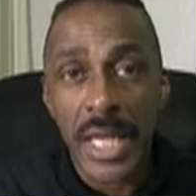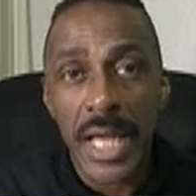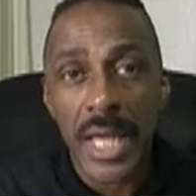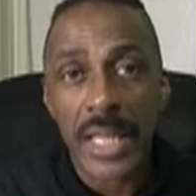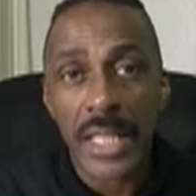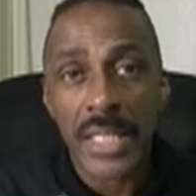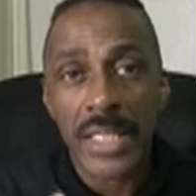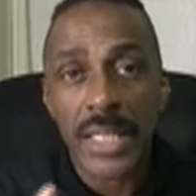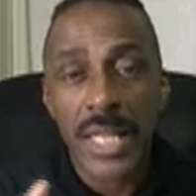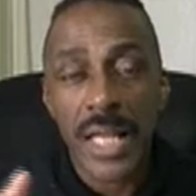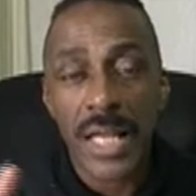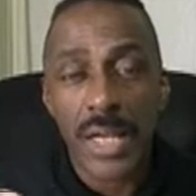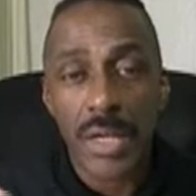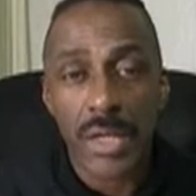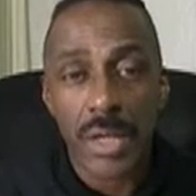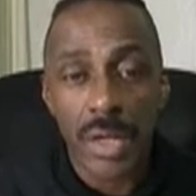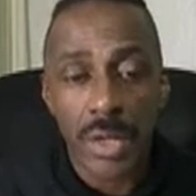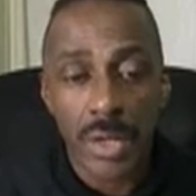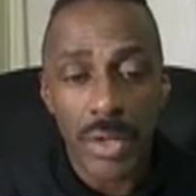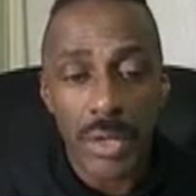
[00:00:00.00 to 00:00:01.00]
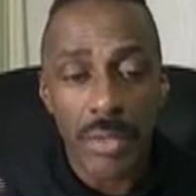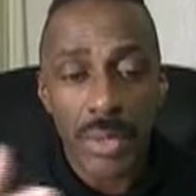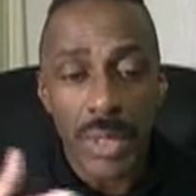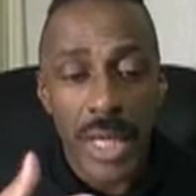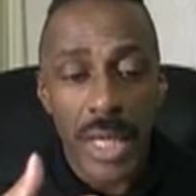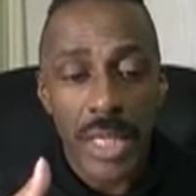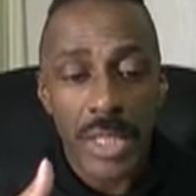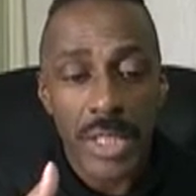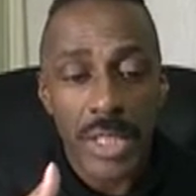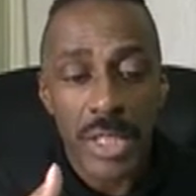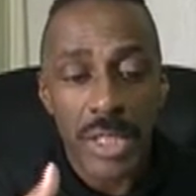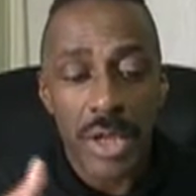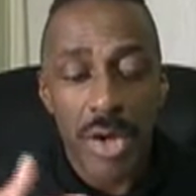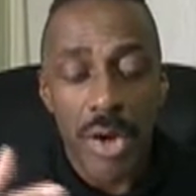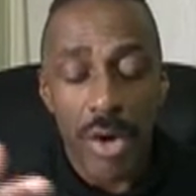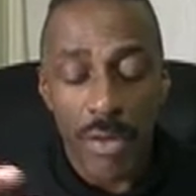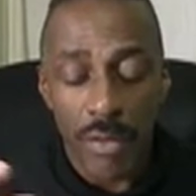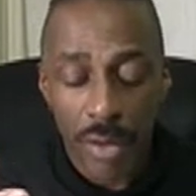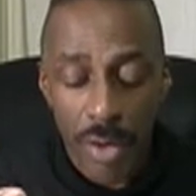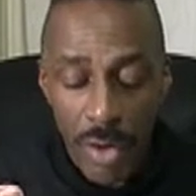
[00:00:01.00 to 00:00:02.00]
And it's like an accumulation
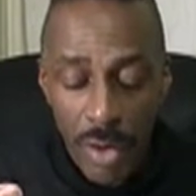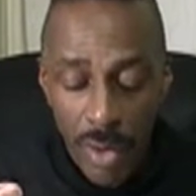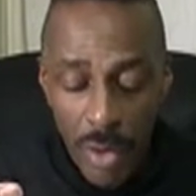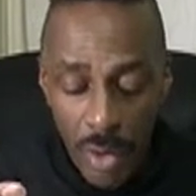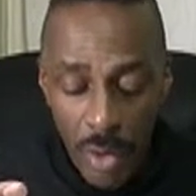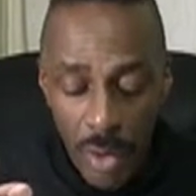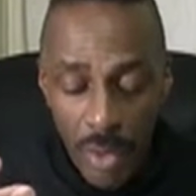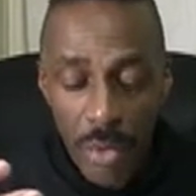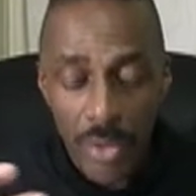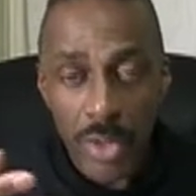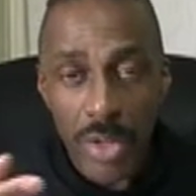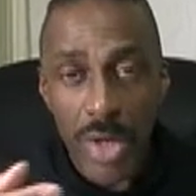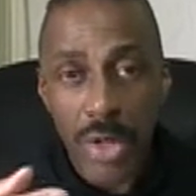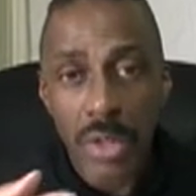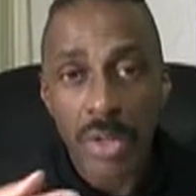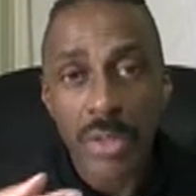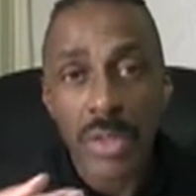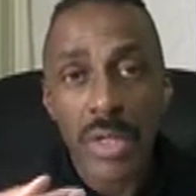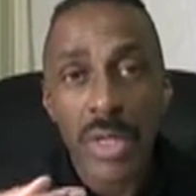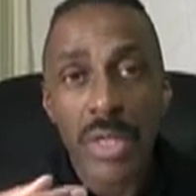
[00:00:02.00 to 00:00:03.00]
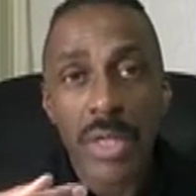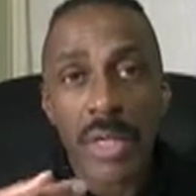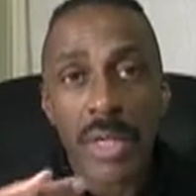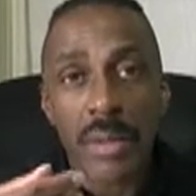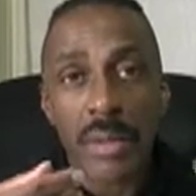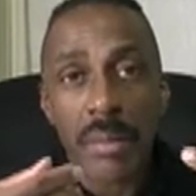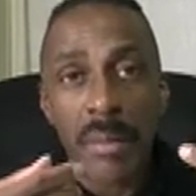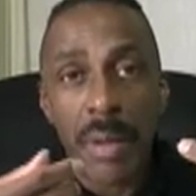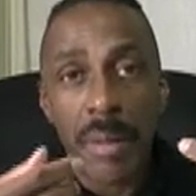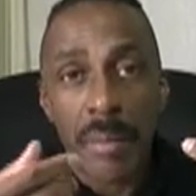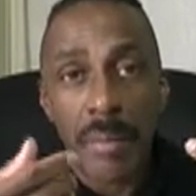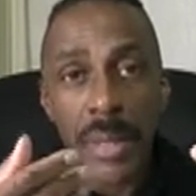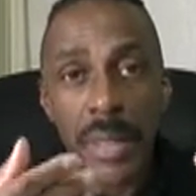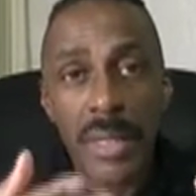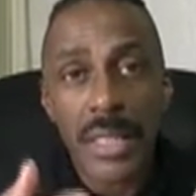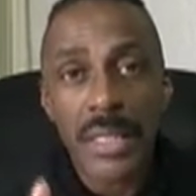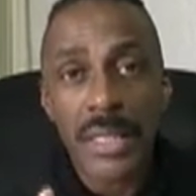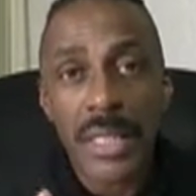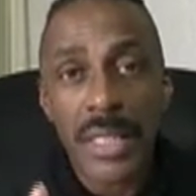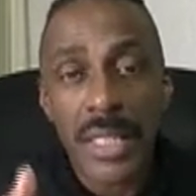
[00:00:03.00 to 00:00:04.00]
of all those
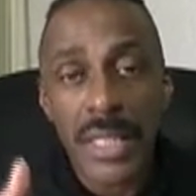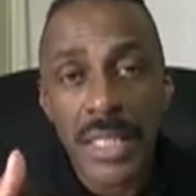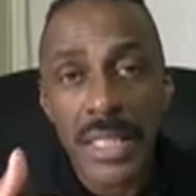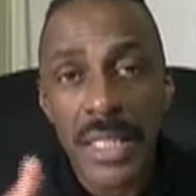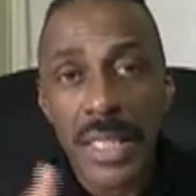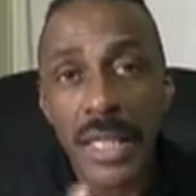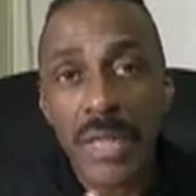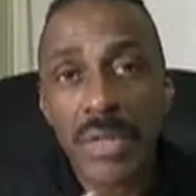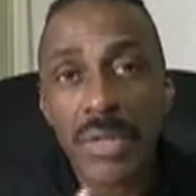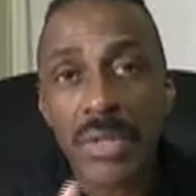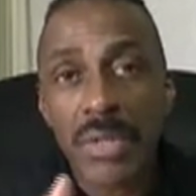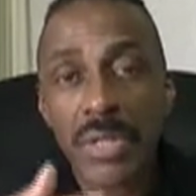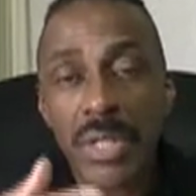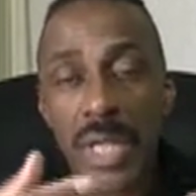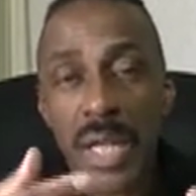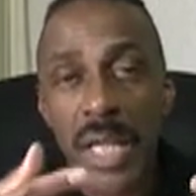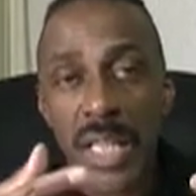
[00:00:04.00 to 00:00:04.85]
abilities, skills,